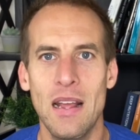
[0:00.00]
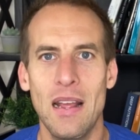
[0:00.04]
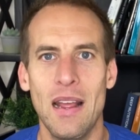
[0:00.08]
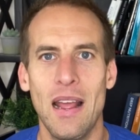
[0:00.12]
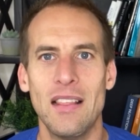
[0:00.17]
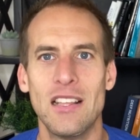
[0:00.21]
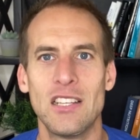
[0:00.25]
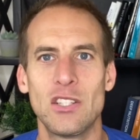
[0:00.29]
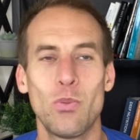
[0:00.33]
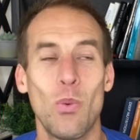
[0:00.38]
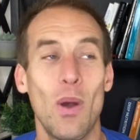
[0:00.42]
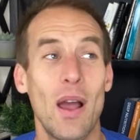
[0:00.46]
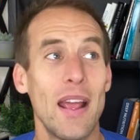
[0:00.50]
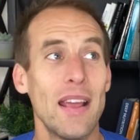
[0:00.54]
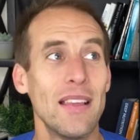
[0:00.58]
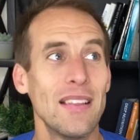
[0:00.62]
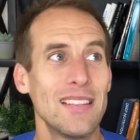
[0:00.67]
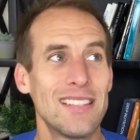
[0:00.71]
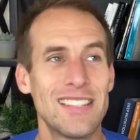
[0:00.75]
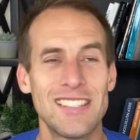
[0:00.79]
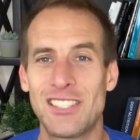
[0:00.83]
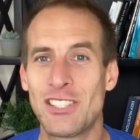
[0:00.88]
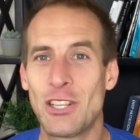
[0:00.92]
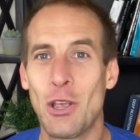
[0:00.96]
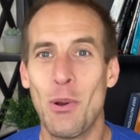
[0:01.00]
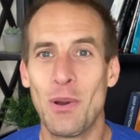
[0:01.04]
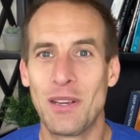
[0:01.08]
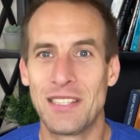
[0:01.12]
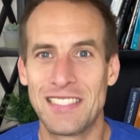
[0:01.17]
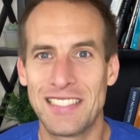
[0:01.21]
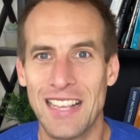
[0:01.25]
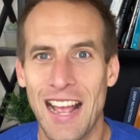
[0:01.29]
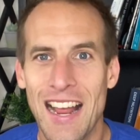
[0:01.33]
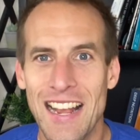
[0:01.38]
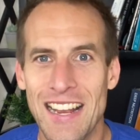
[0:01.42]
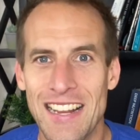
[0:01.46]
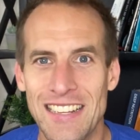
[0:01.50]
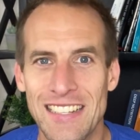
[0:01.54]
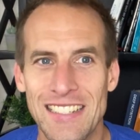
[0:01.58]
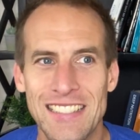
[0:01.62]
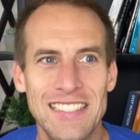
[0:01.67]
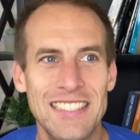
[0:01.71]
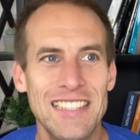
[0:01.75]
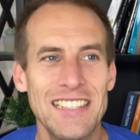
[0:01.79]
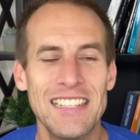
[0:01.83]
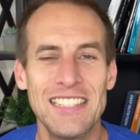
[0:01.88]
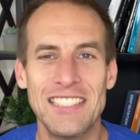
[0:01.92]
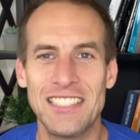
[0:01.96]
And that's why this is so exciting to
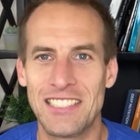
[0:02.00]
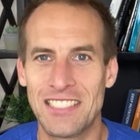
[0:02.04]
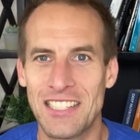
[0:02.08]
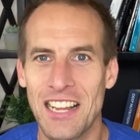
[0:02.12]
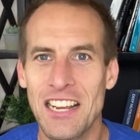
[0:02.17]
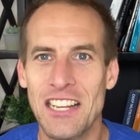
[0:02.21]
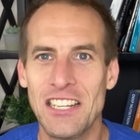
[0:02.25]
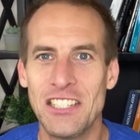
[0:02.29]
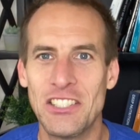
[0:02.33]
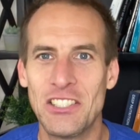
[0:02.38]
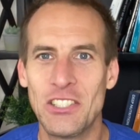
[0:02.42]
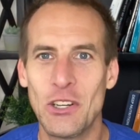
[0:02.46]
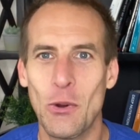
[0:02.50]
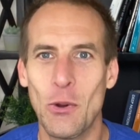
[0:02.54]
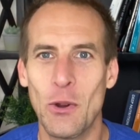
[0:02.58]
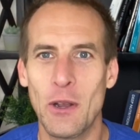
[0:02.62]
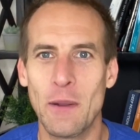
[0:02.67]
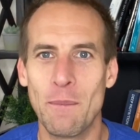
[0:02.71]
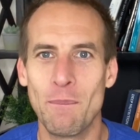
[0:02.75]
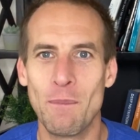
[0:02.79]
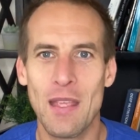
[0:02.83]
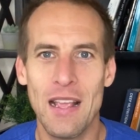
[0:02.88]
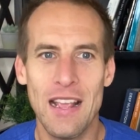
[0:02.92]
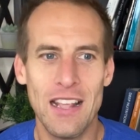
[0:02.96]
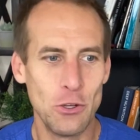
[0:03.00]
see these studies showing